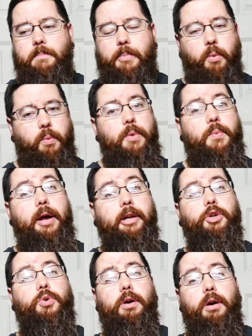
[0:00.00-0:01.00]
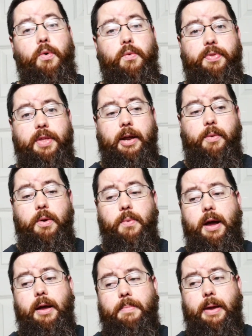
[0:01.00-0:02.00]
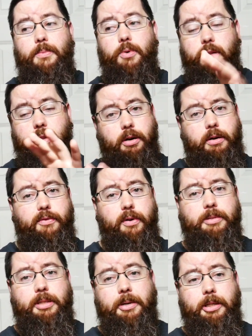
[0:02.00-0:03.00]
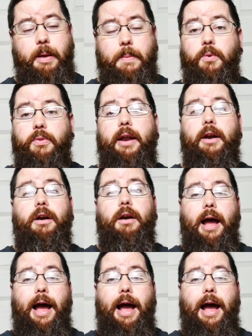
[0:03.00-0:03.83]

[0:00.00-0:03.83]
But we want to do our own thing. We want to be able to learn from some of these people that are